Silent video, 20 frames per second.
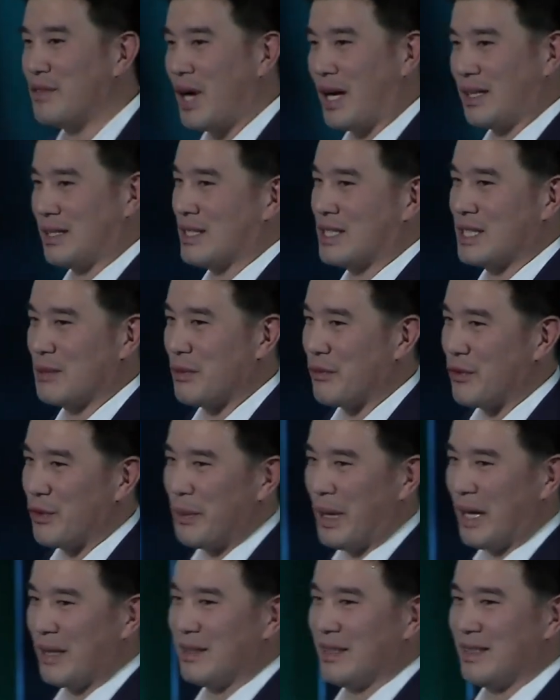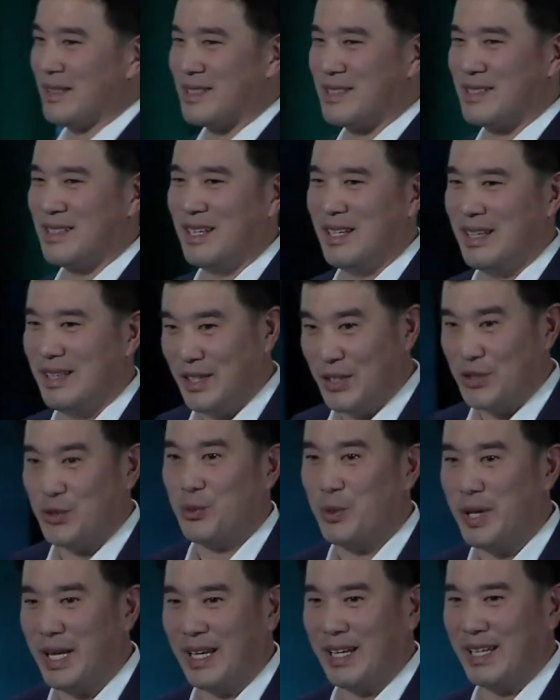talked to some of you about this
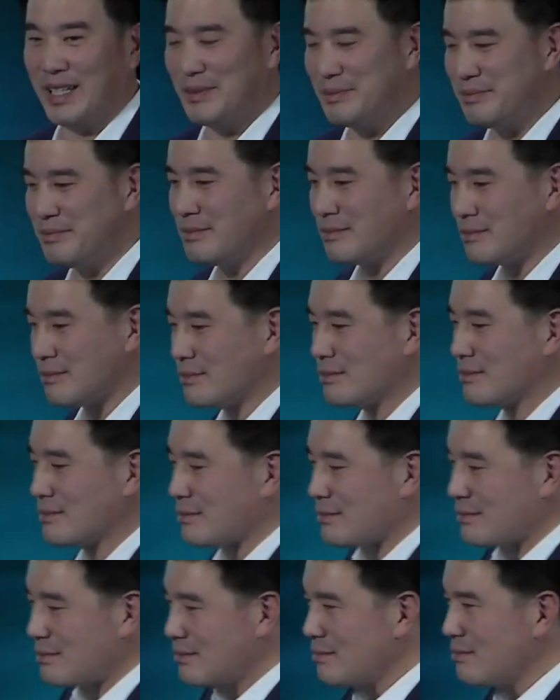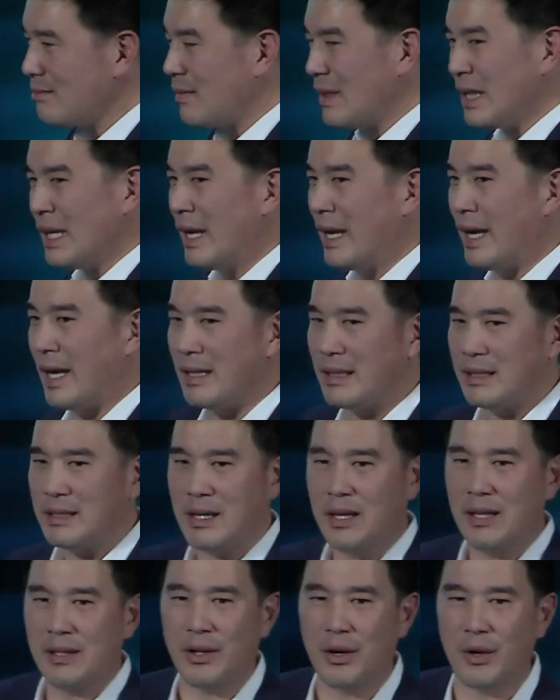this week, and
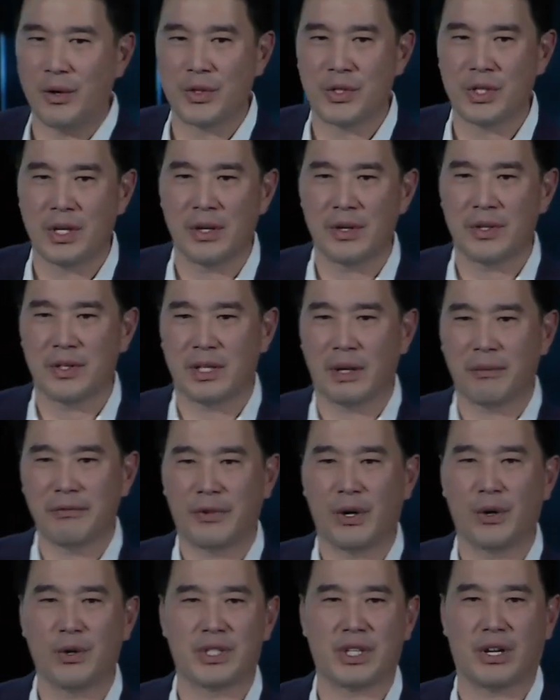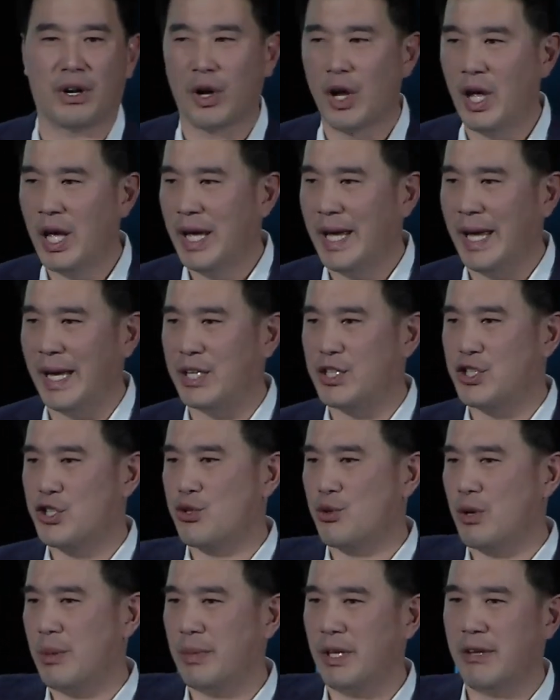there's some folks that are
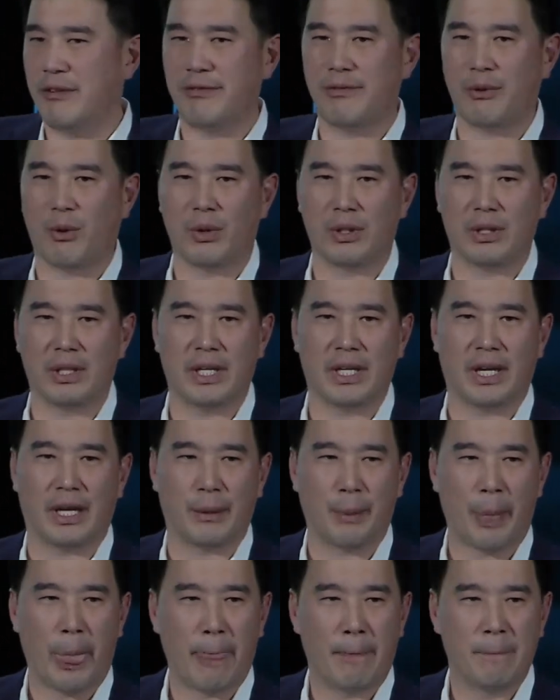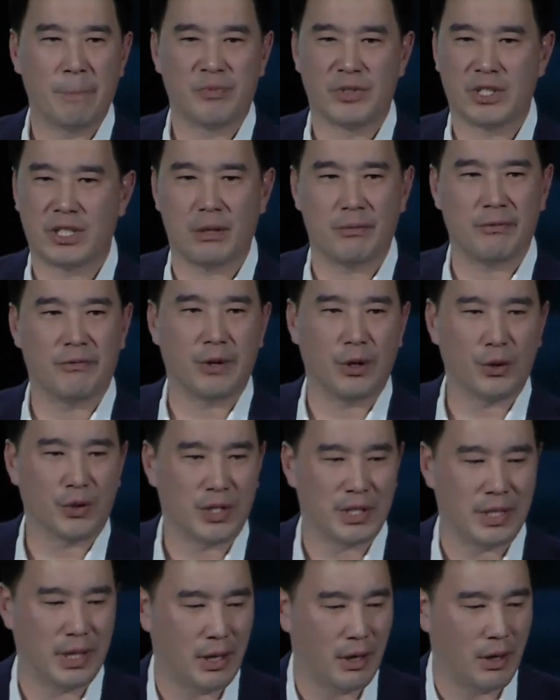extremely forward-leading, some
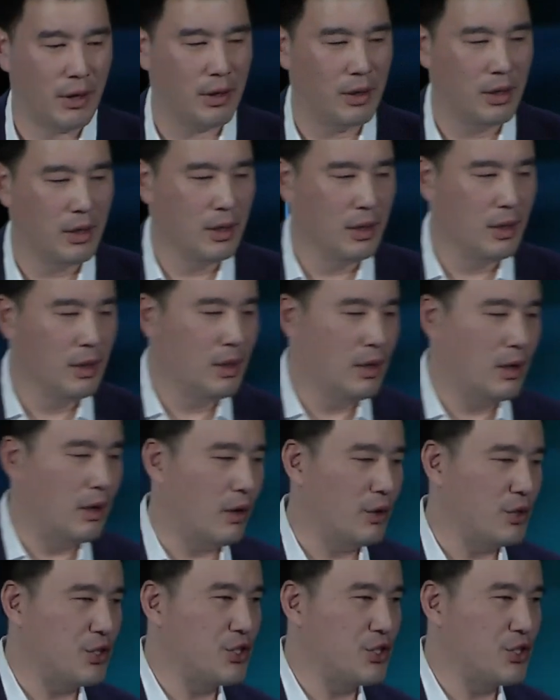folks that are, are